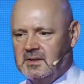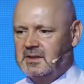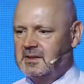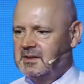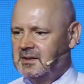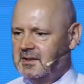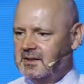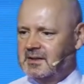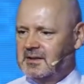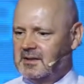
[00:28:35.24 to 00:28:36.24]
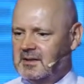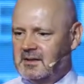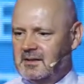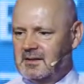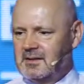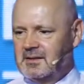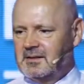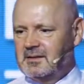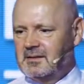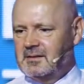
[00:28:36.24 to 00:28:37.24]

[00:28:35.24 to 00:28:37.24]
(silence)